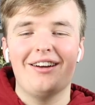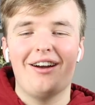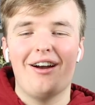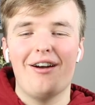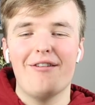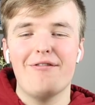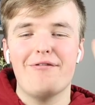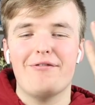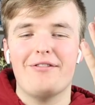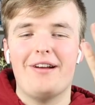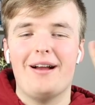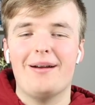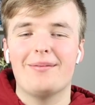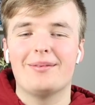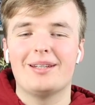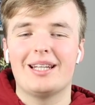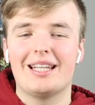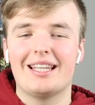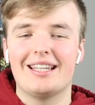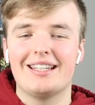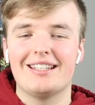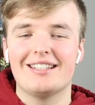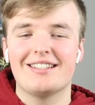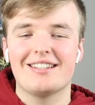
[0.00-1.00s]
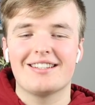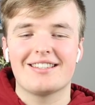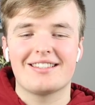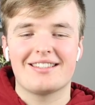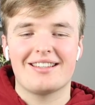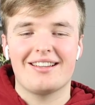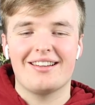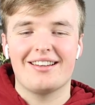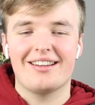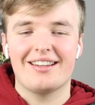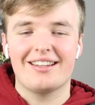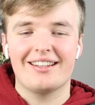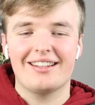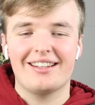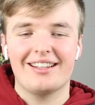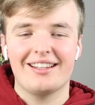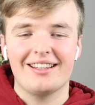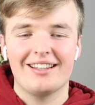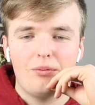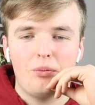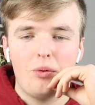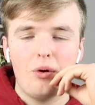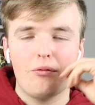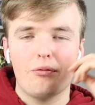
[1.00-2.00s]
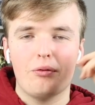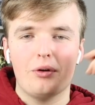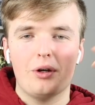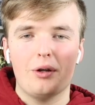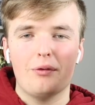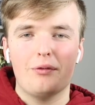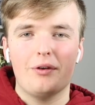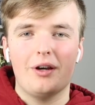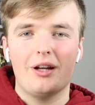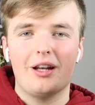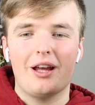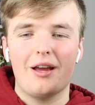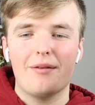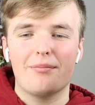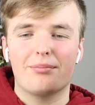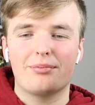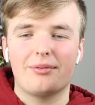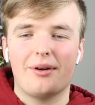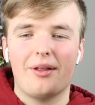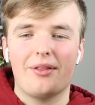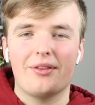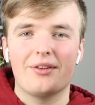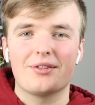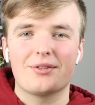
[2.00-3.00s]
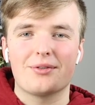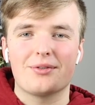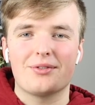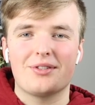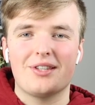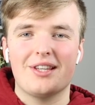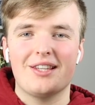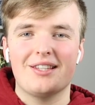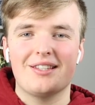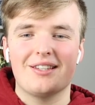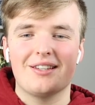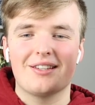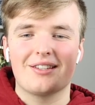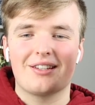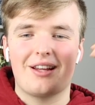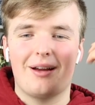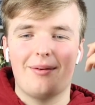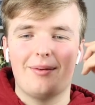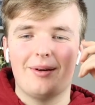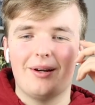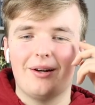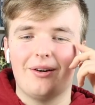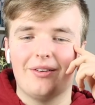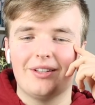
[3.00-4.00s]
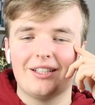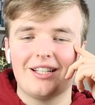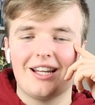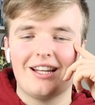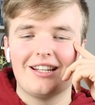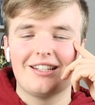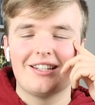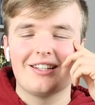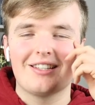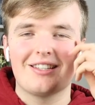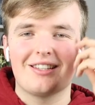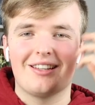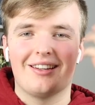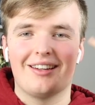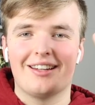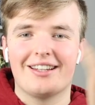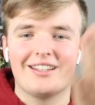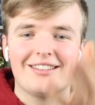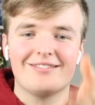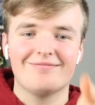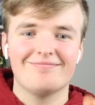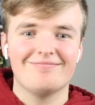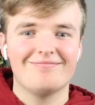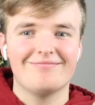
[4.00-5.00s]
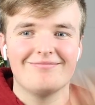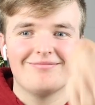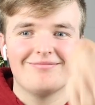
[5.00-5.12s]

her family is just like, what if one of her like brothers or sisters come out and they're just like,